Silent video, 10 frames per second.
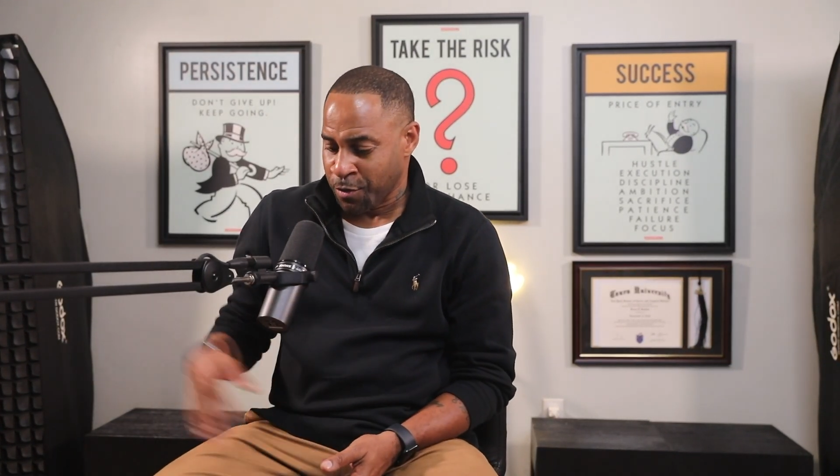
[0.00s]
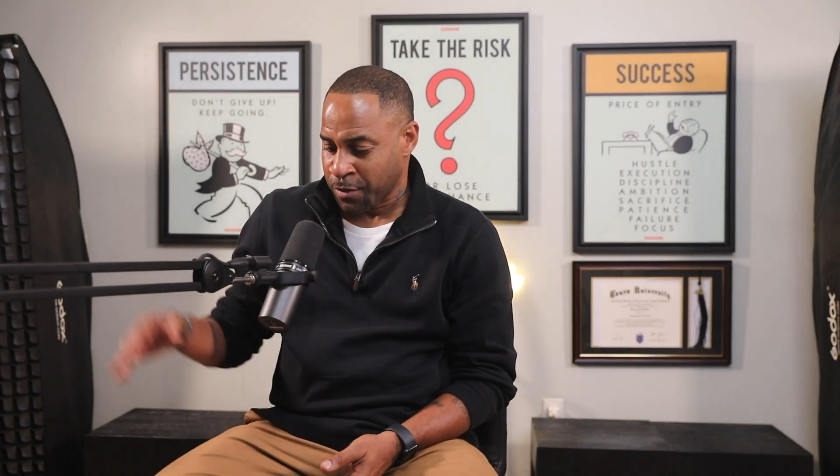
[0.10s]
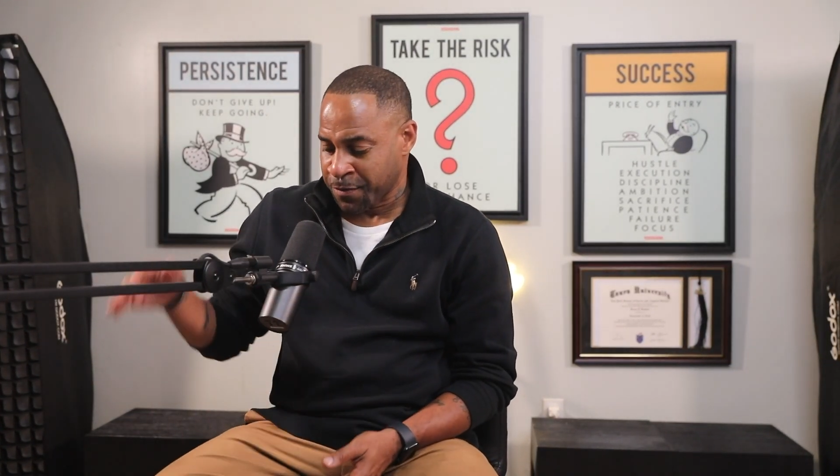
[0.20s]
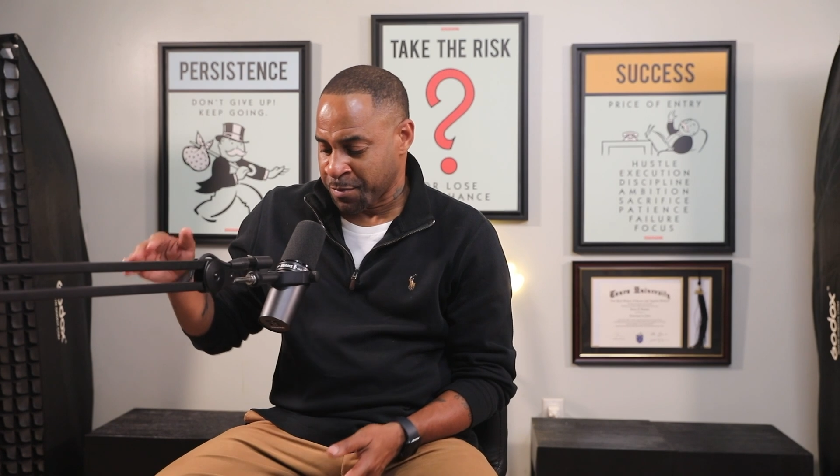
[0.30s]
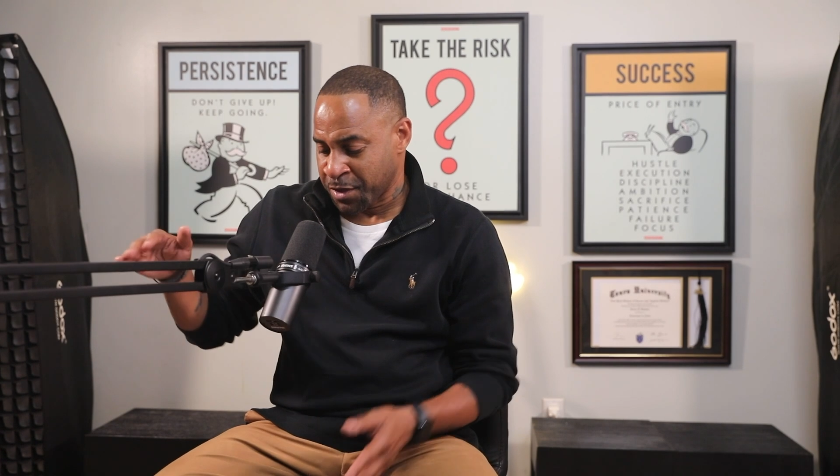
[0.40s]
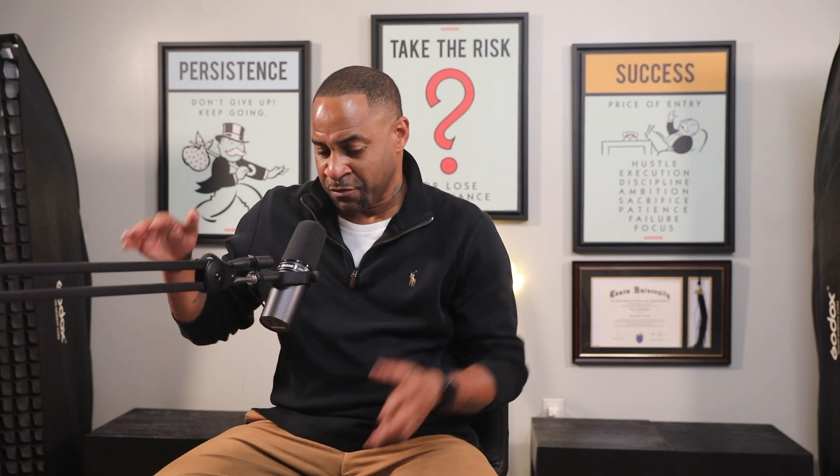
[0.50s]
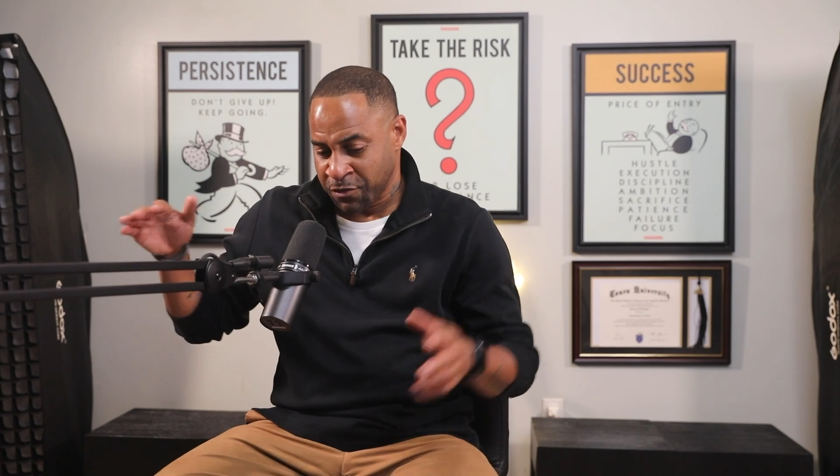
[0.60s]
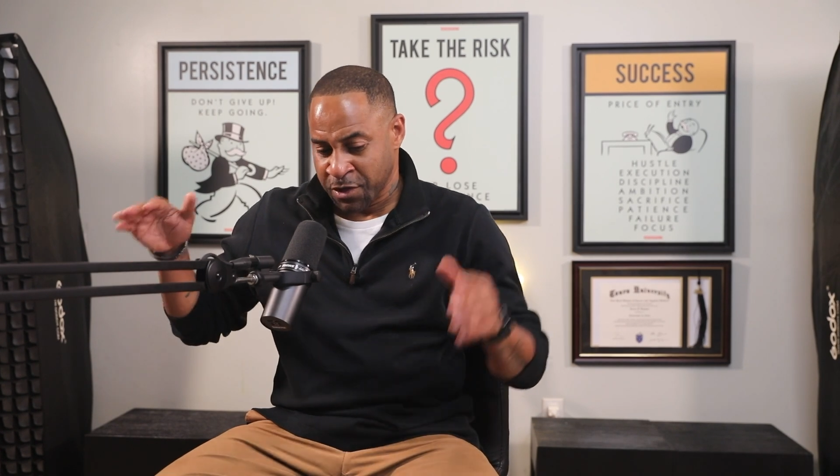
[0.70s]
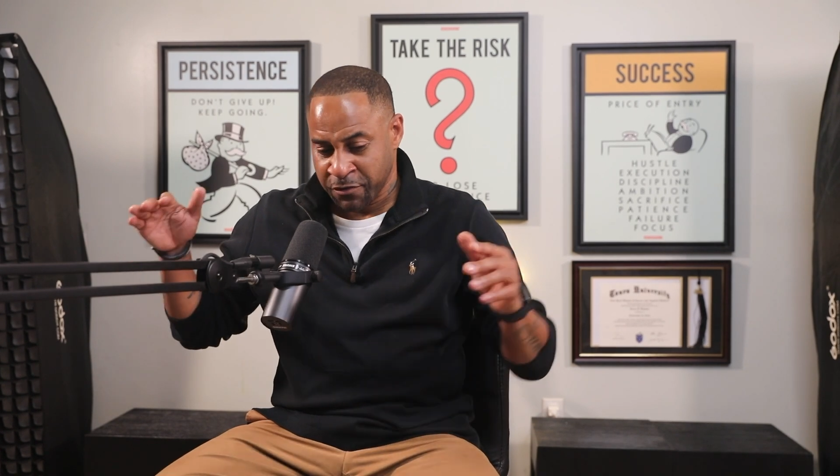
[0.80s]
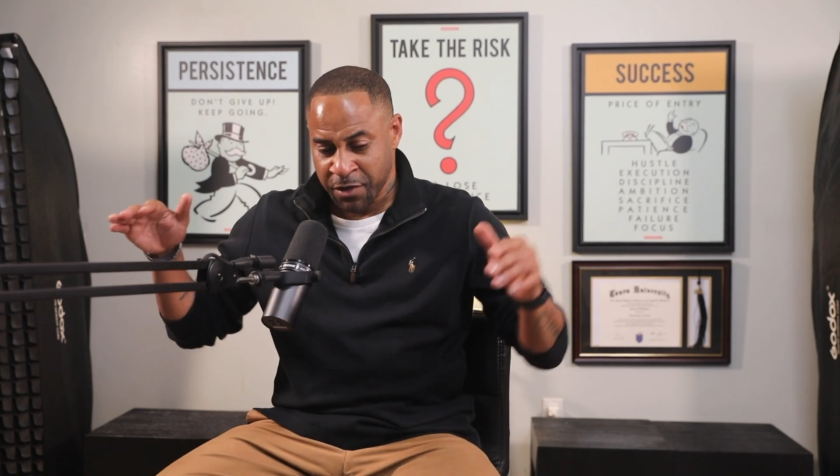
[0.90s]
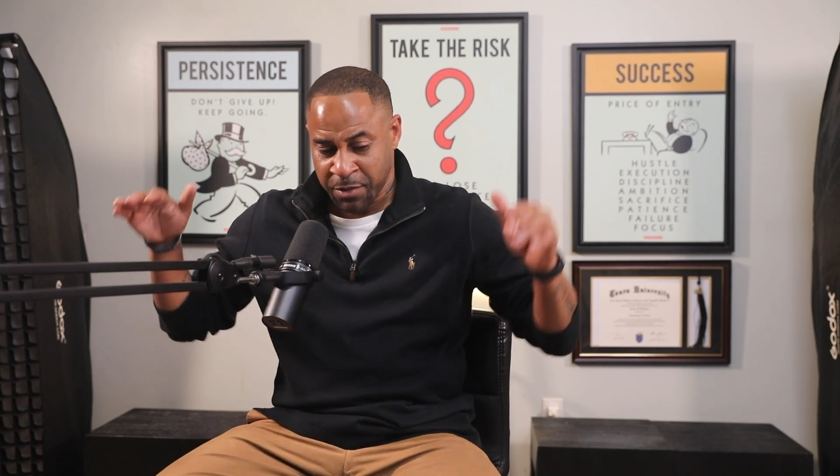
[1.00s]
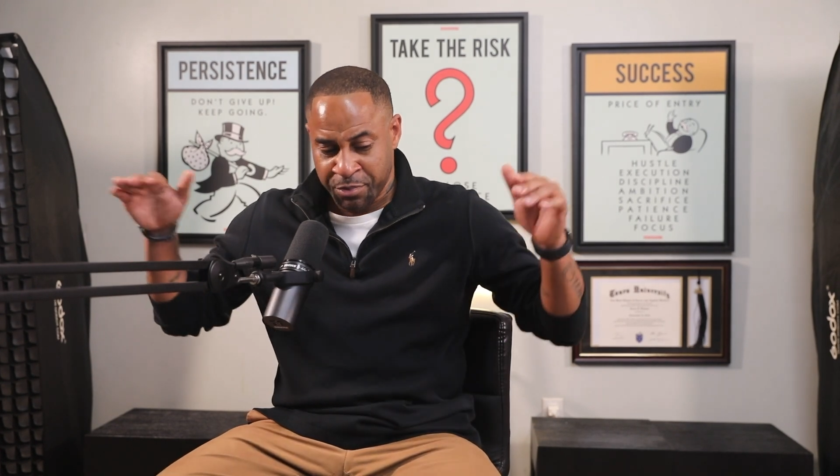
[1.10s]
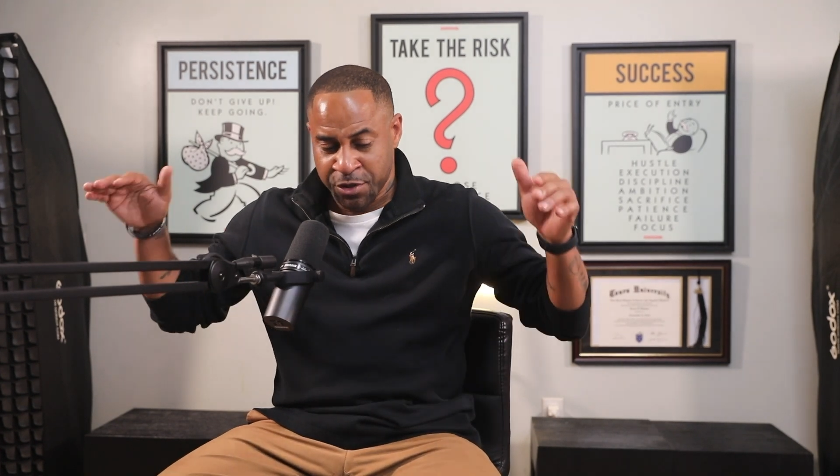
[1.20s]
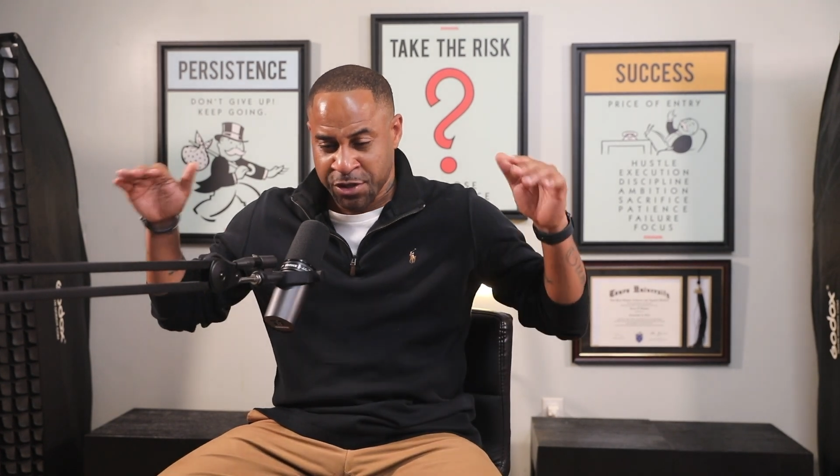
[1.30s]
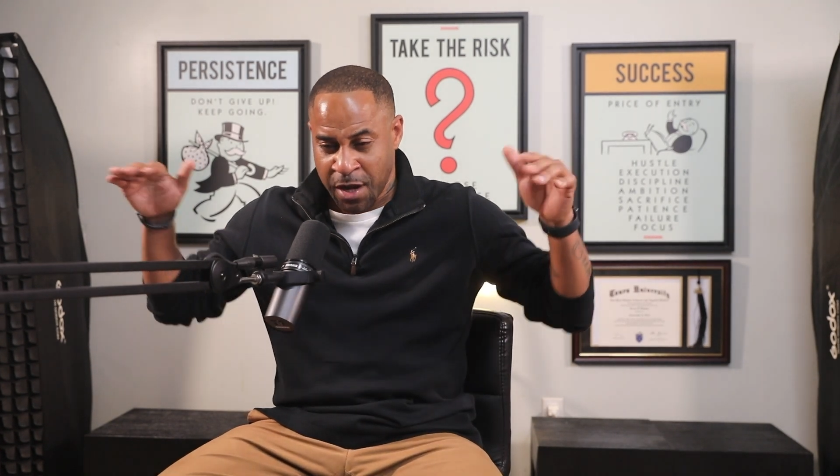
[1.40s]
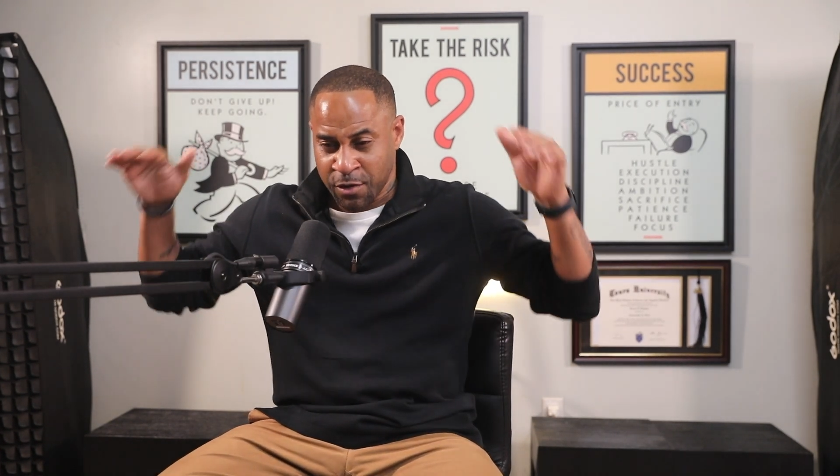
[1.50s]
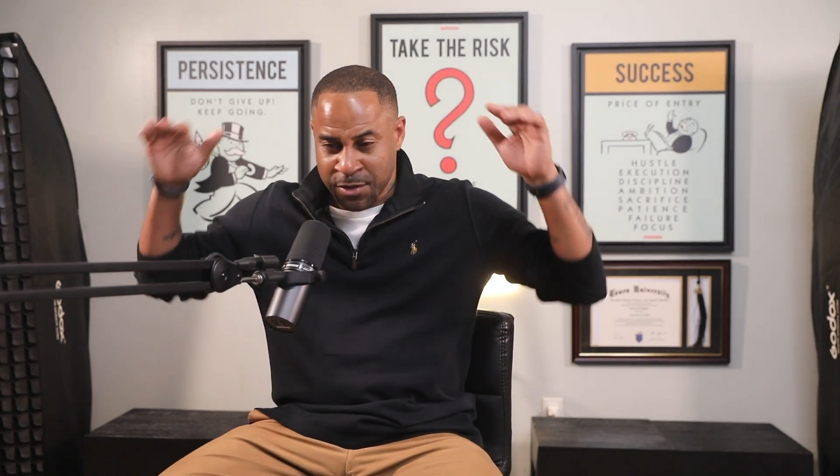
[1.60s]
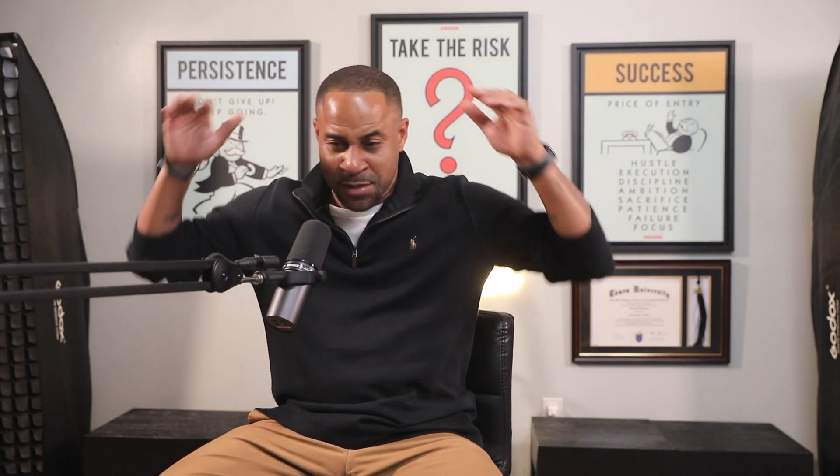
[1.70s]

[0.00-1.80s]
for me to really, really push out on